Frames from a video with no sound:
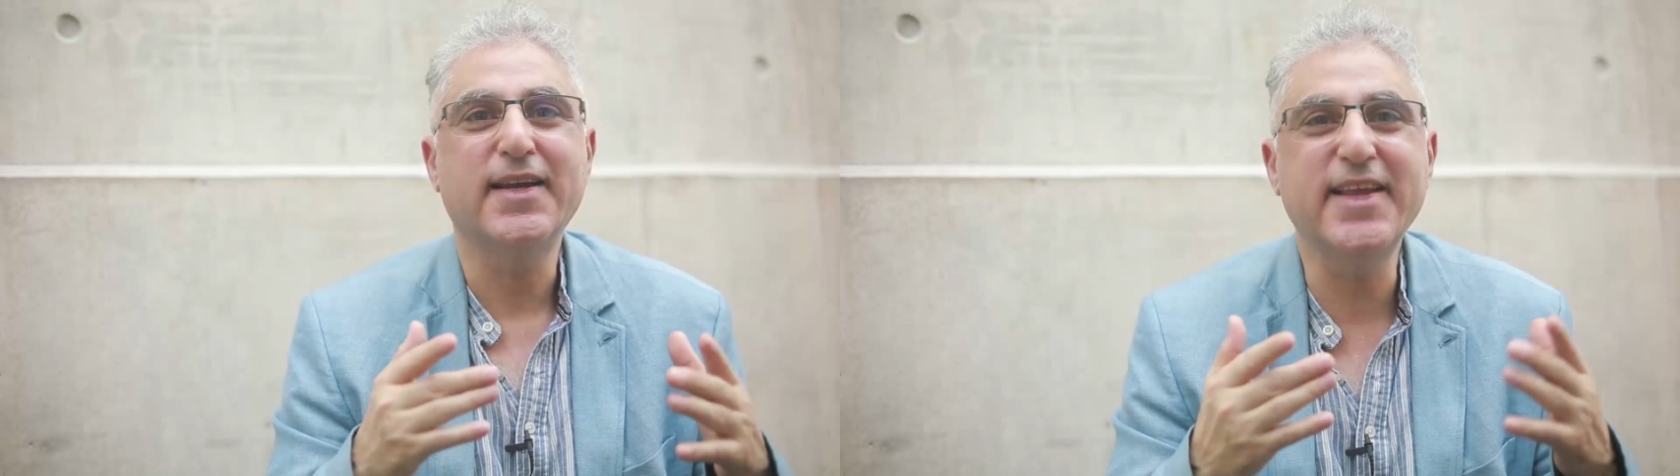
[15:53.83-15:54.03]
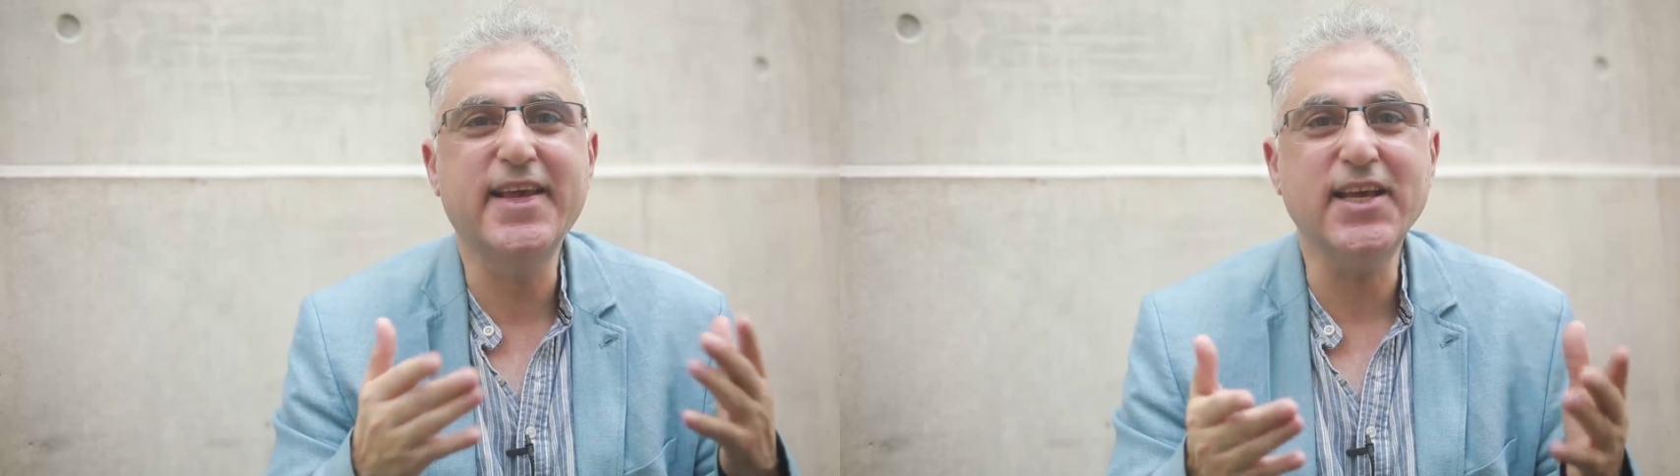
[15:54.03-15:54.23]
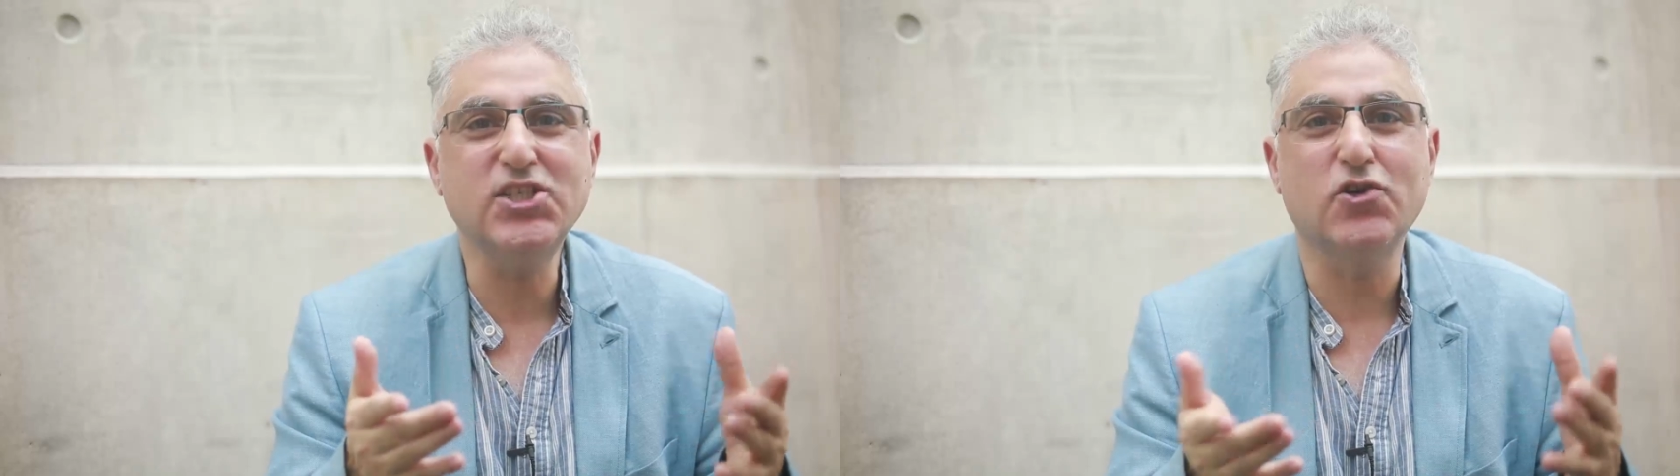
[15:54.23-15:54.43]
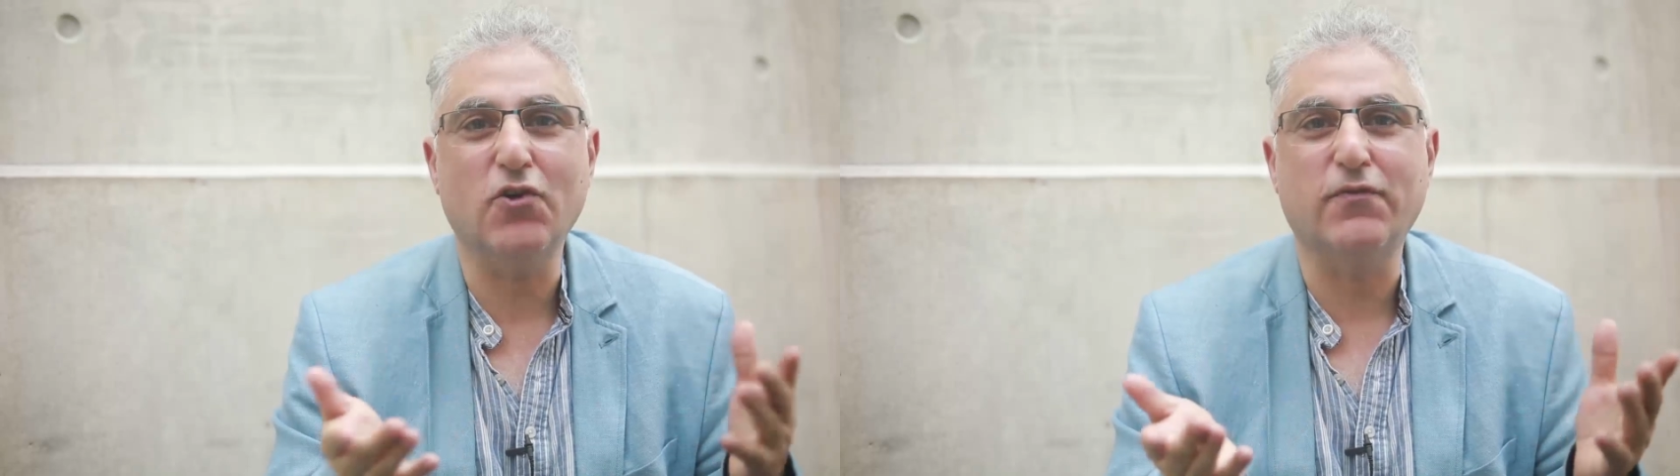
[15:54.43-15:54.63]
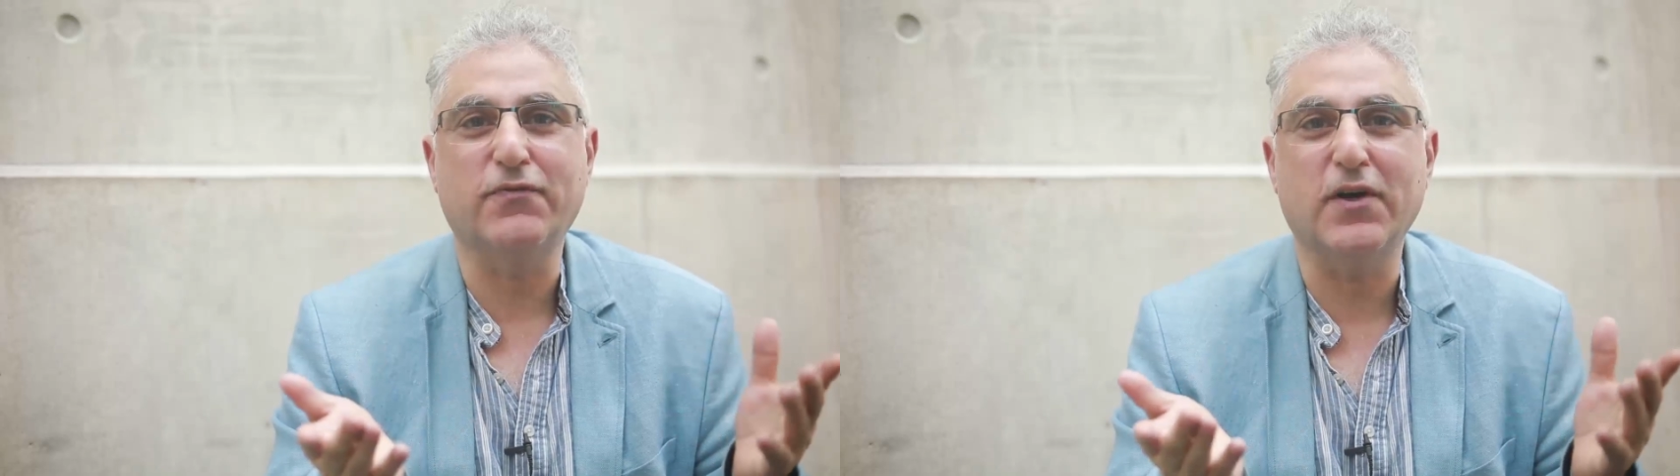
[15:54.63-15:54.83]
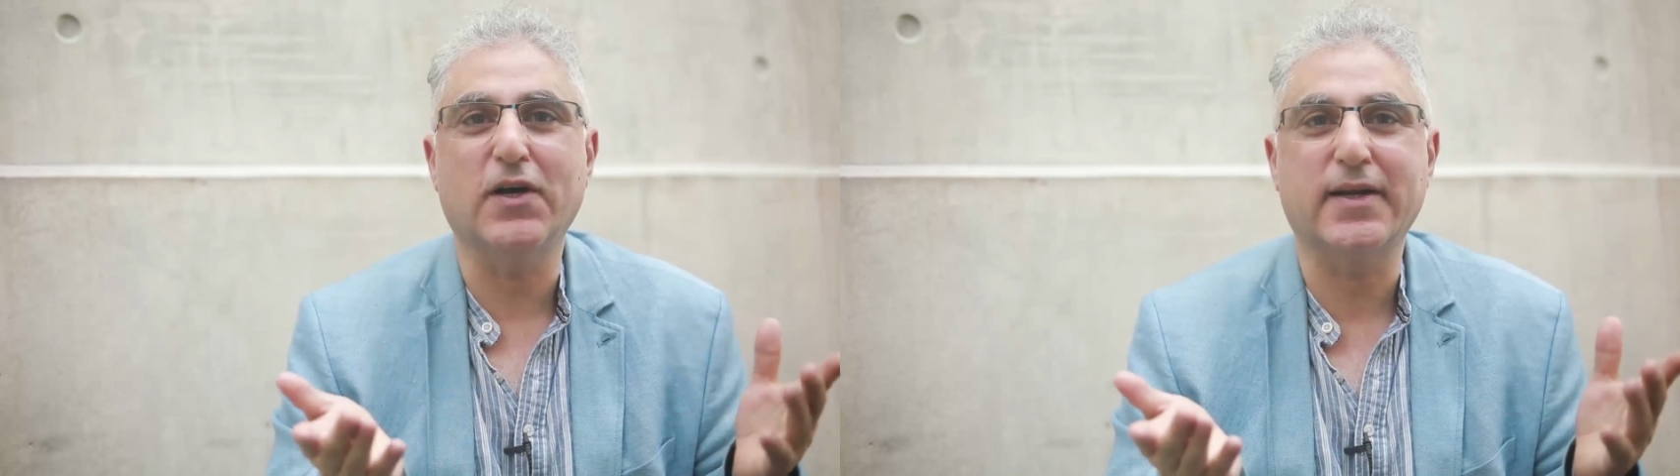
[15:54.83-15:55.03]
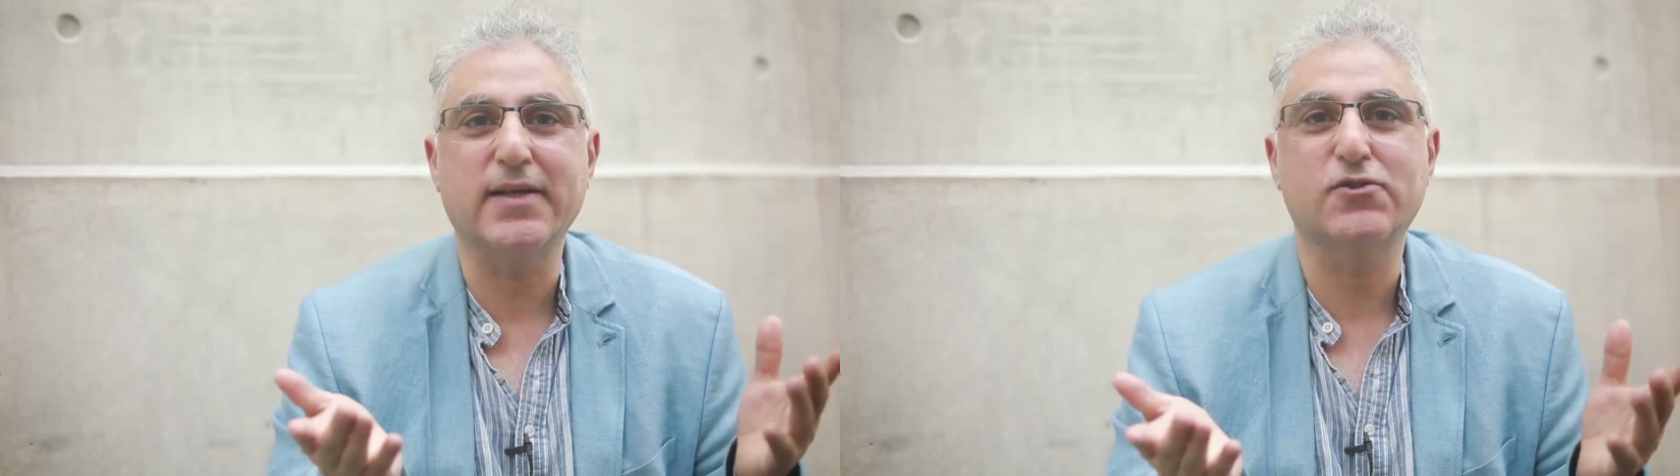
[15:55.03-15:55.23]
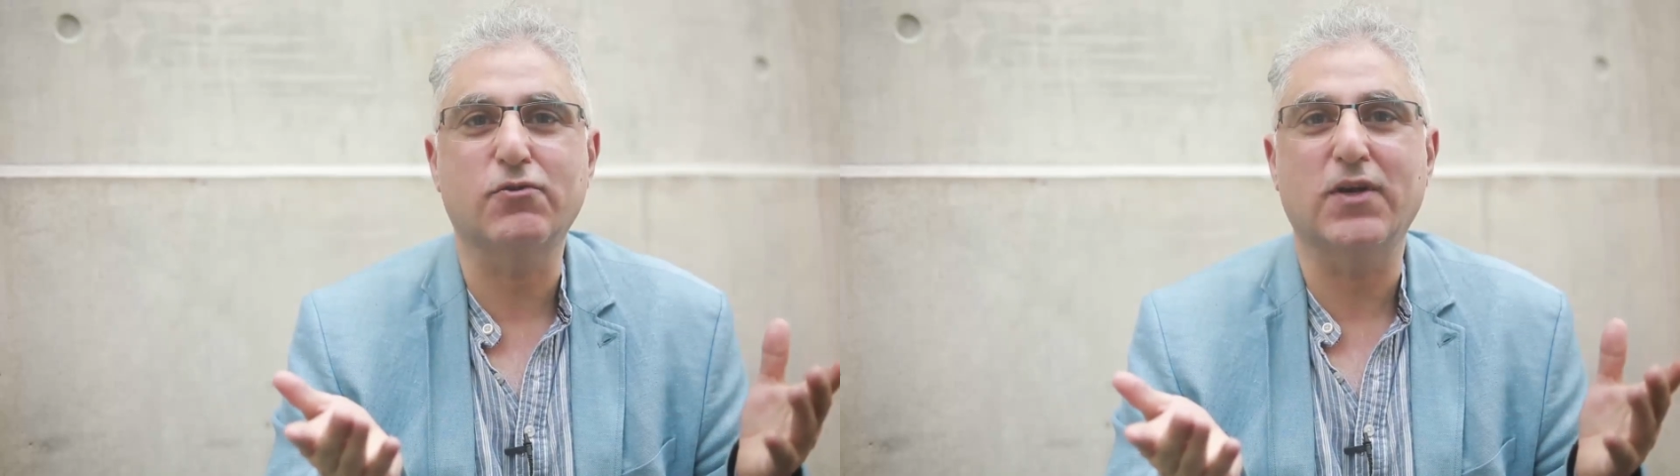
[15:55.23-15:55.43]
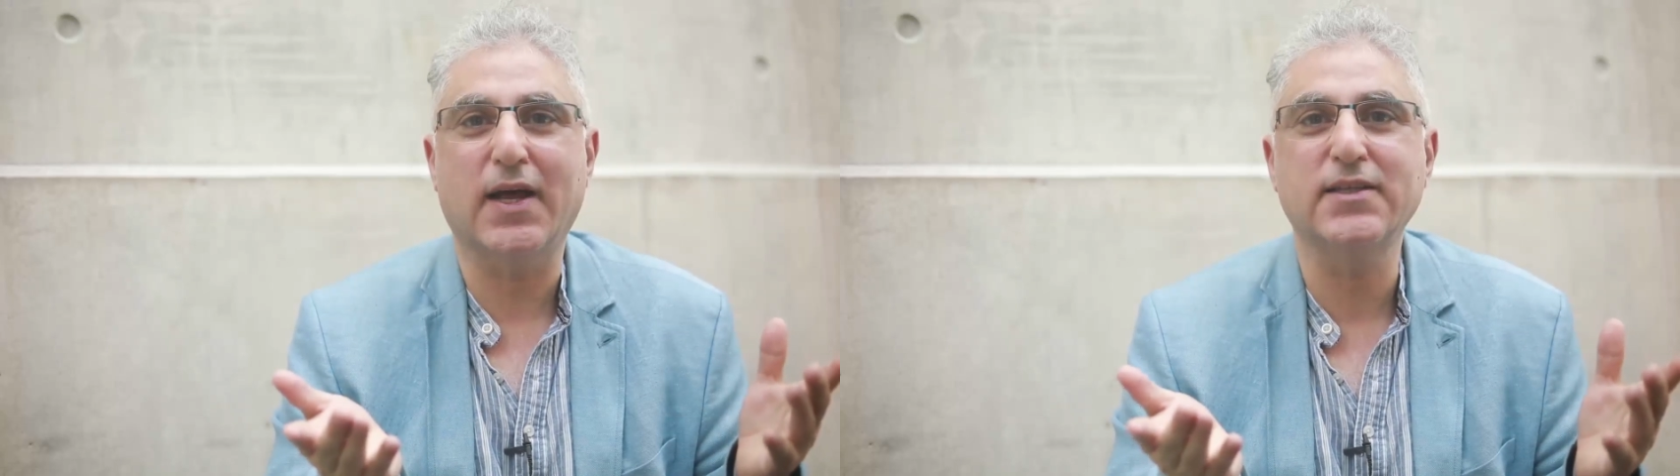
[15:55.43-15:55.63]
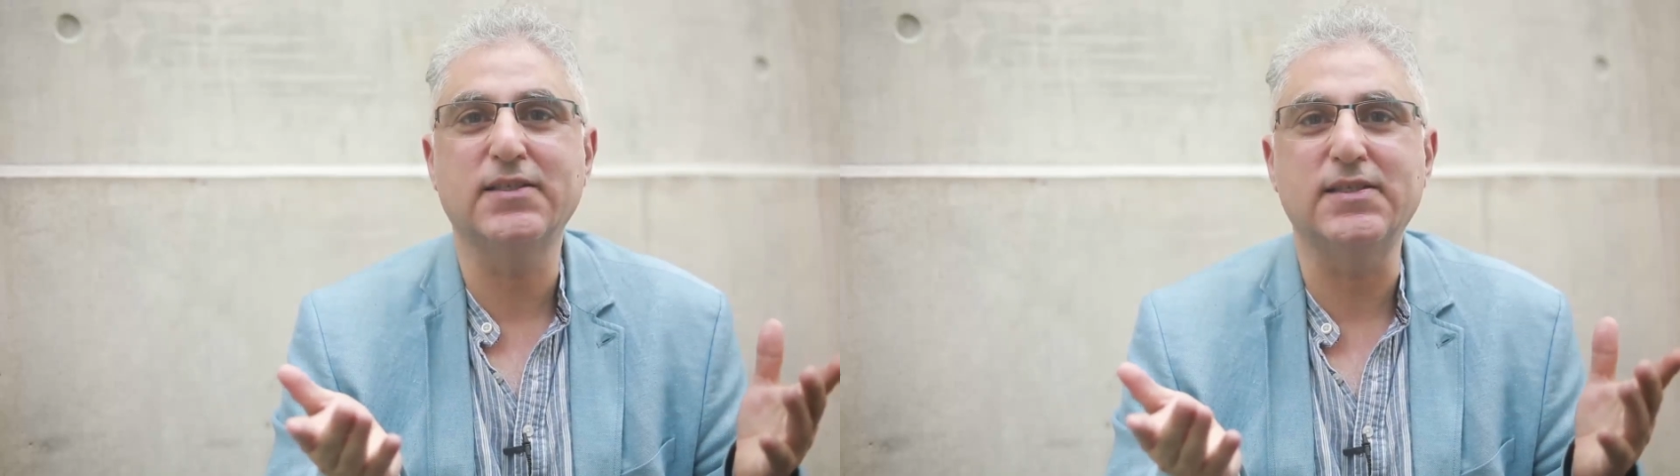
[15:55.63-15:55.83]
negation of
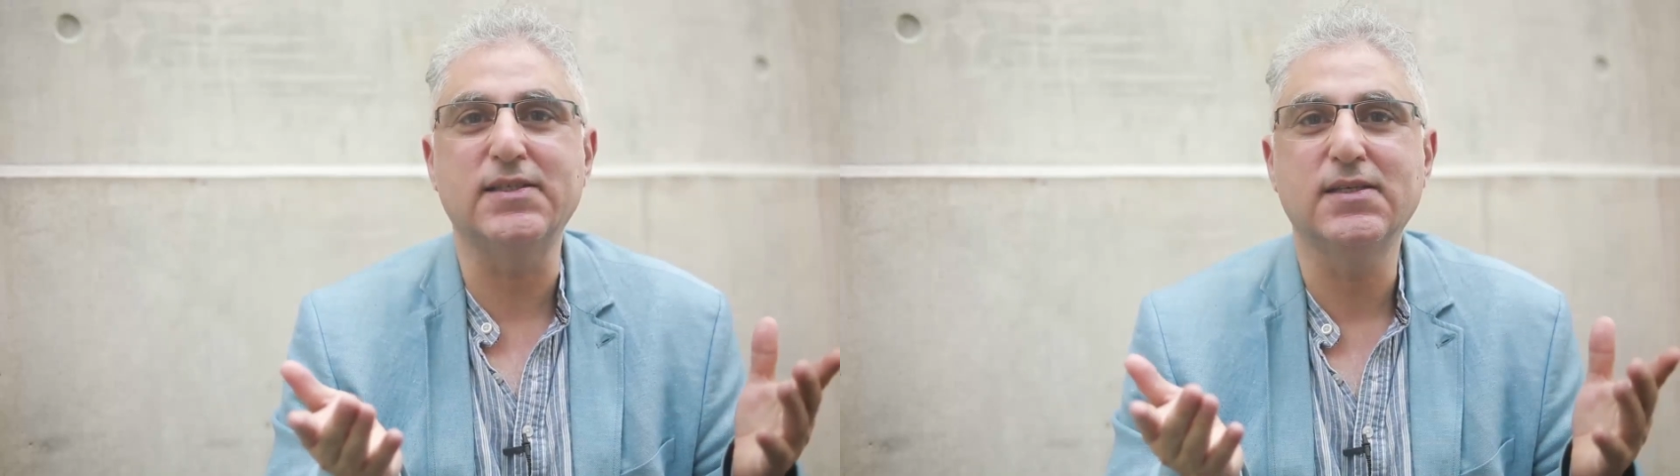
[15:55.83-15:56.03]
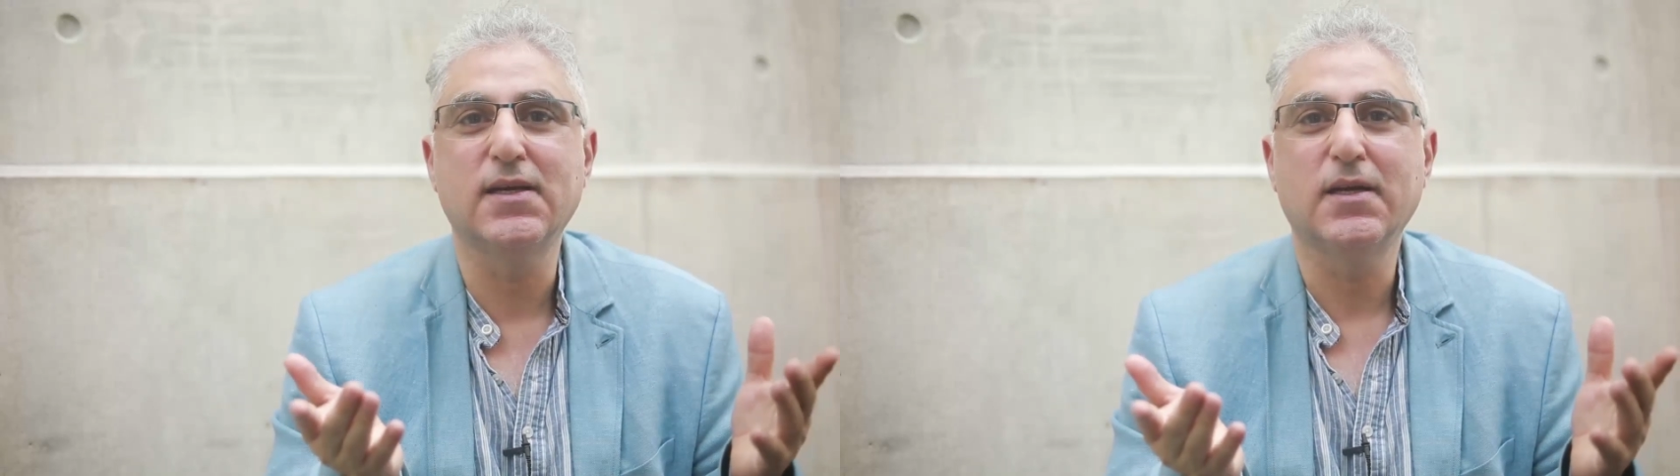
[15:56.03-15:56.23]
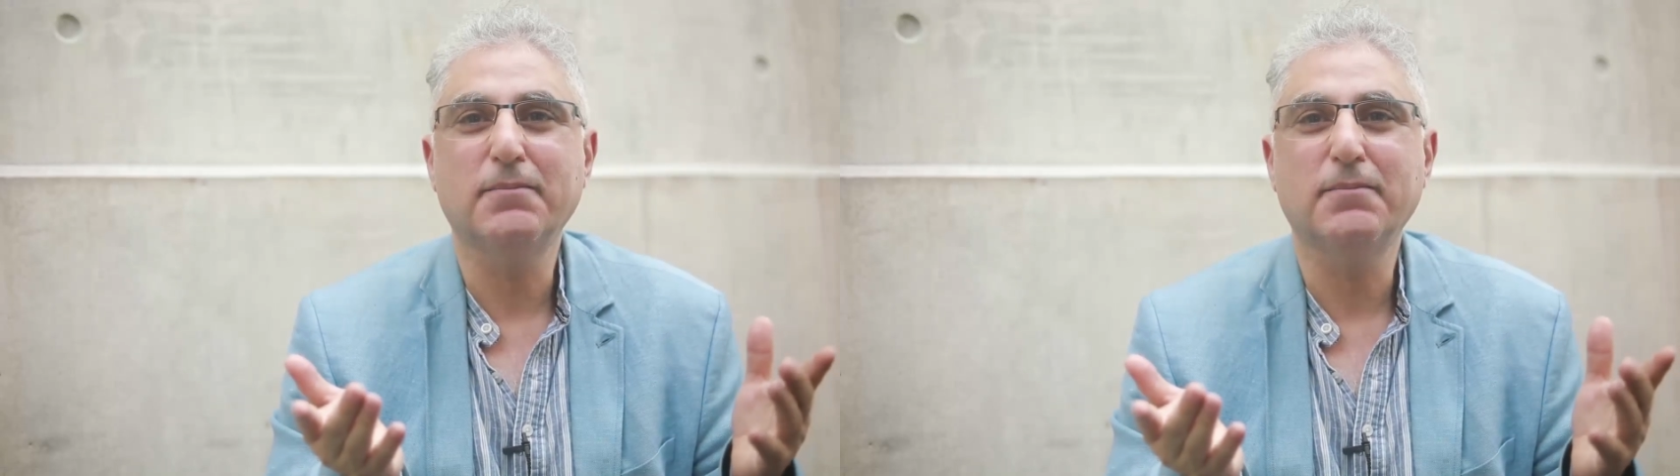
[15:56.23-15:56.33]
secularity,